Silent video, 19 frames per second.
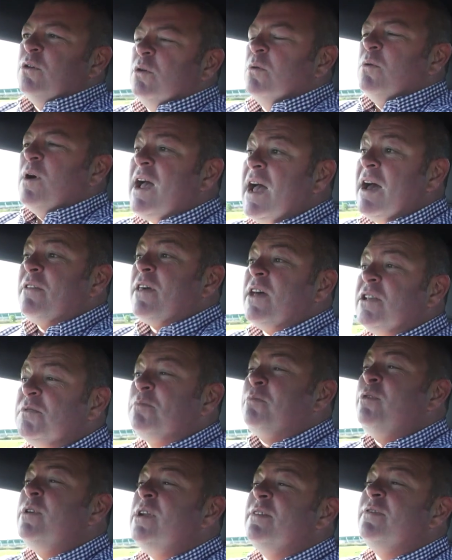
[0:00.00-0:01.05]
Wow, that's
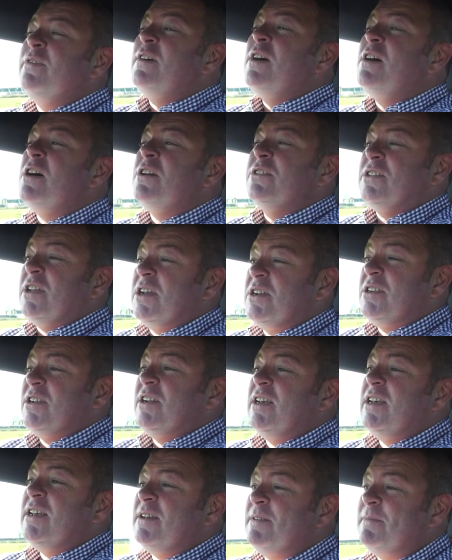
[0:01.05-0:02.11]
pretty fast
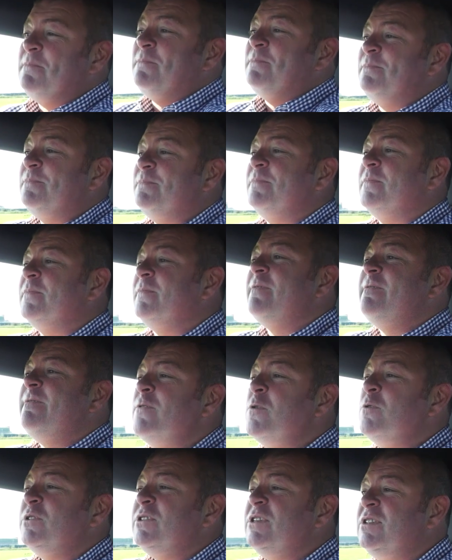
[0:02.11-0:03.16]
actually.
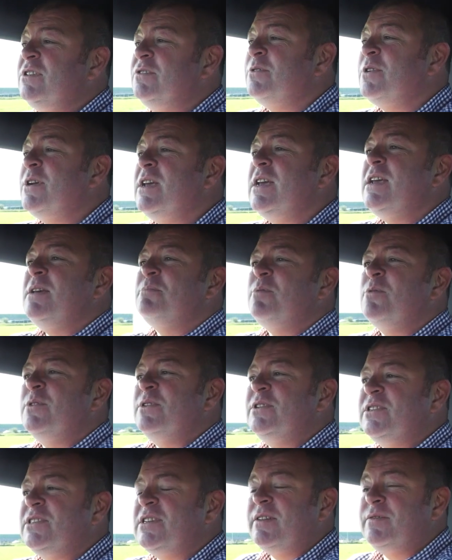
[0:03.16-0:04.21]

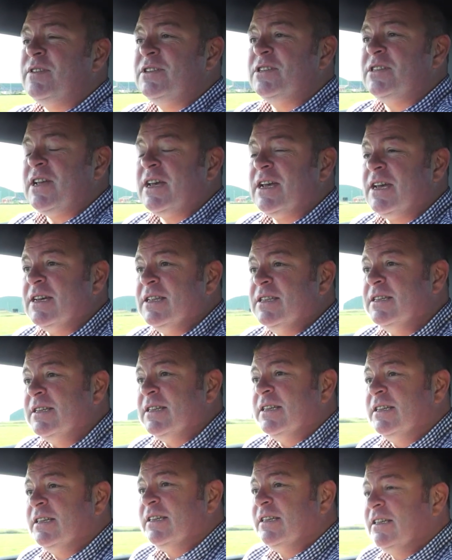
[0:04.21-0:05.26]
43.7
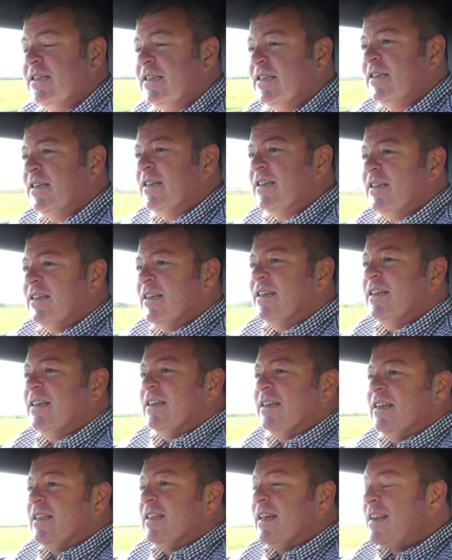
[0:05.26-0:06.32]
seconds.
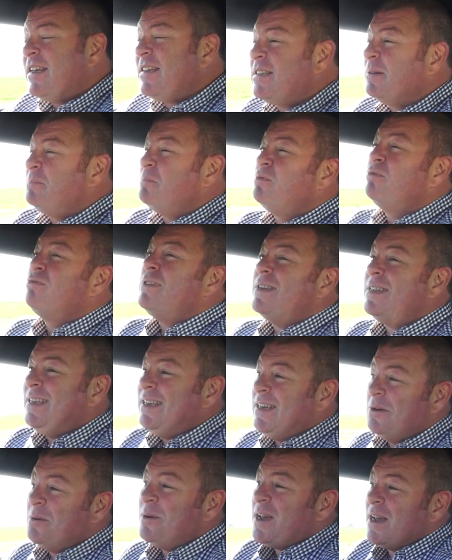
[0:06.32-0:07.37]
That is a pretty
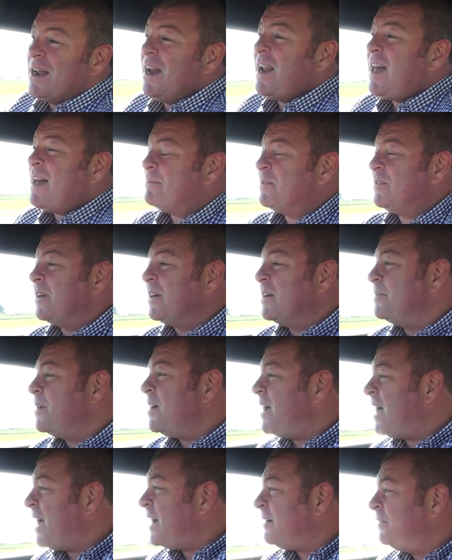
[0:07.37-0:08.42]
quick lap time,
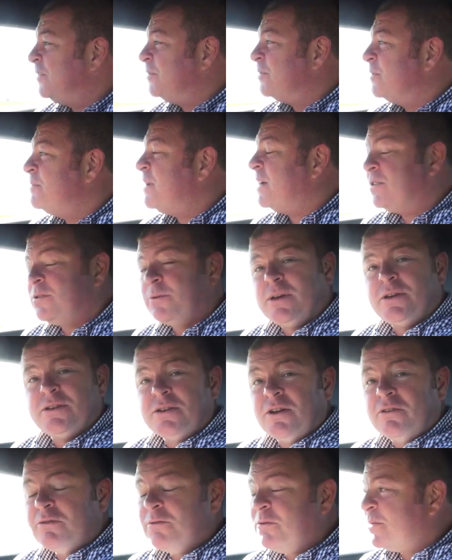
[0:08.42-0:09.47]
I have to admit. It's quicker
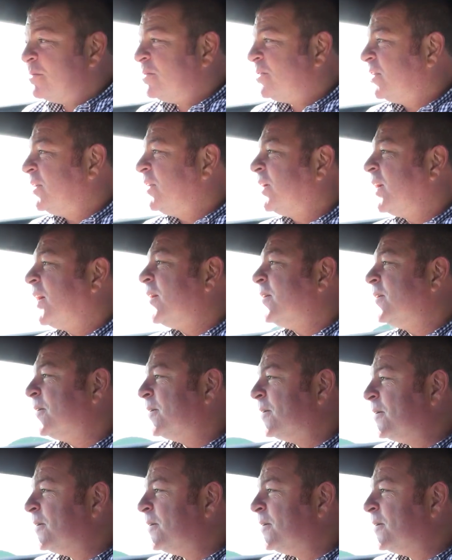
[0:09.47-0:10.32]
than I thought it was going to go.